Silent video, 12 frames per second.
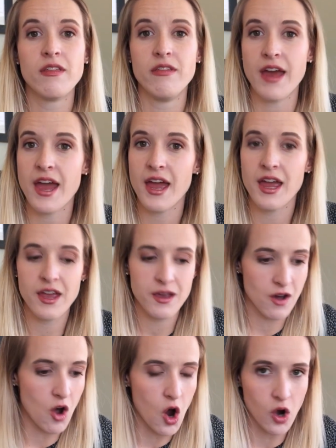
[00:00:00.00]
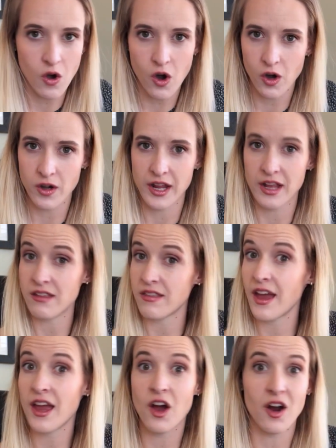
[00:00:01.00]
They are hurting.
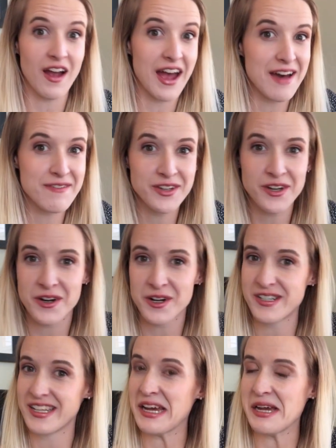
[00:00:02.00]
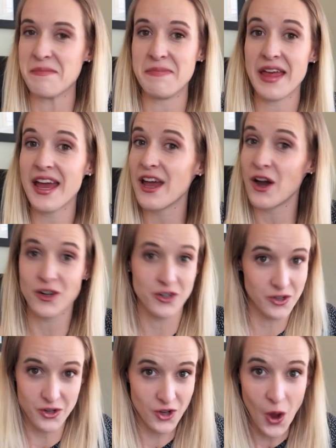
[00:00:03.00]
They are having a hard time. They are
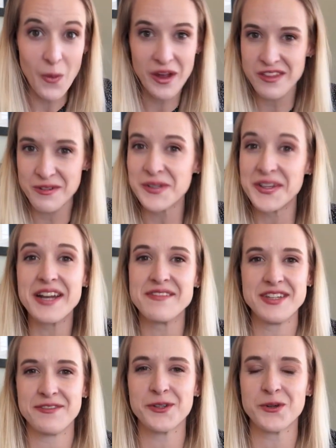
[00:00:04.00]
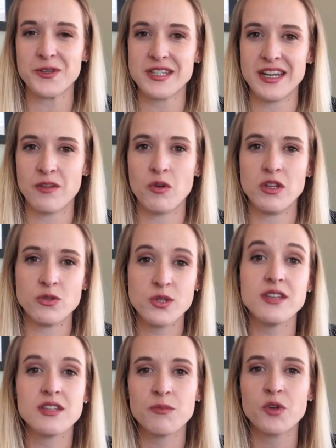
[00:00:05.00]
going through a lot of difficulty, and when you
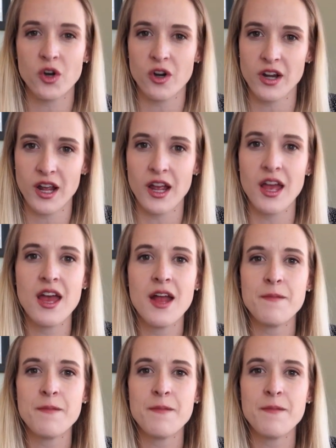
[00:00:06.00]
see someone hurting,